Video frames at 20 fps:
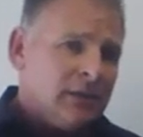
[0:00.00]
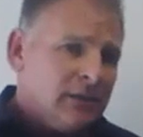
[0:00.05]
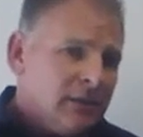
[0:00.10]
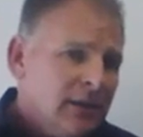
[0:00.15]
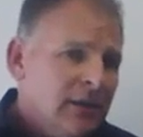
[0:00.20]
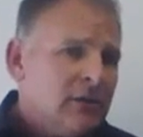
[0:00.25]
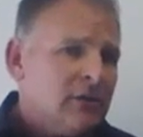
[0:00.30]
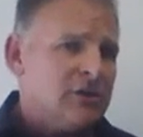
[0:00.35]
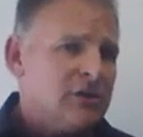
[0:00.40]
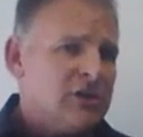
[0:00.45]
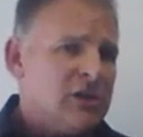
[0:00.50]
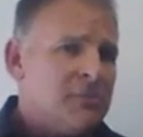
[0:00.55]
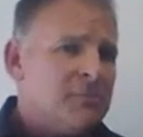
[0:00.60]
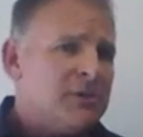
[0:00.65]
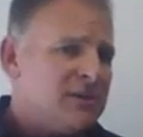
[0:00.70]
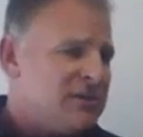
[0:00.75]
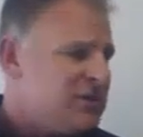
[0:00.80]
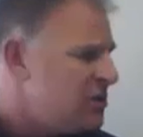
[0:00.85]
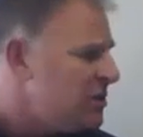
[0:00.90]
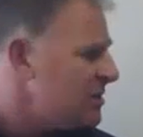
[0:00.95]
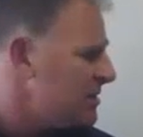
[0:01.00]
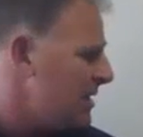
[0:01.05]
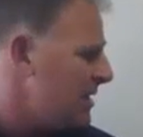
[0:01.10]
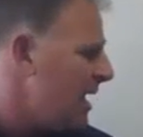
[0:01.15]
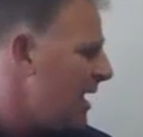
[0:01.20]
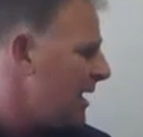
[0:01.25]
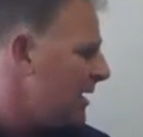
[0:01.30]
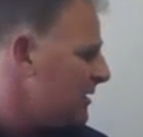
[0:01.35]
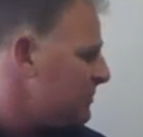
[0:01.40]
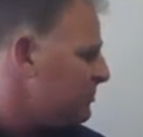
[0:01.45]
Leadership is just
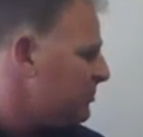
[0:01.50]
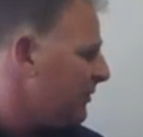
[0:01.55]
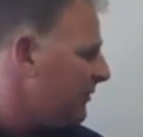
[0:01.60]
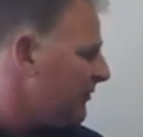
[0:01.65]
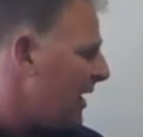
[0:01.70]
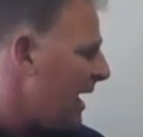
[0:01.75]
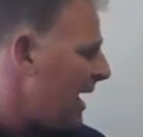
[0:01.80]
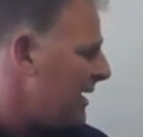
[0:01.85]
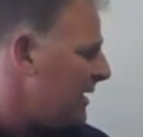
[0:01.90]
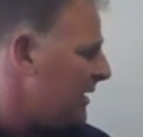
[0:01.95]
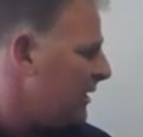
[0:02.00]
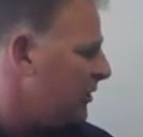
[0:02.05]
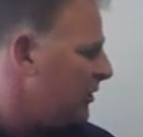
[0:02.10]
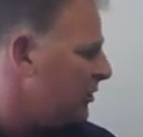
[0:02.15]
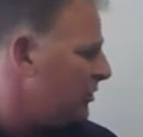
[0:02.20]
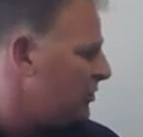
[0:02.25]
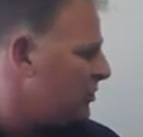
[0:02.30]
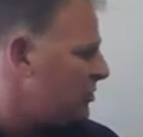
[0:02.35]
that. It's providing good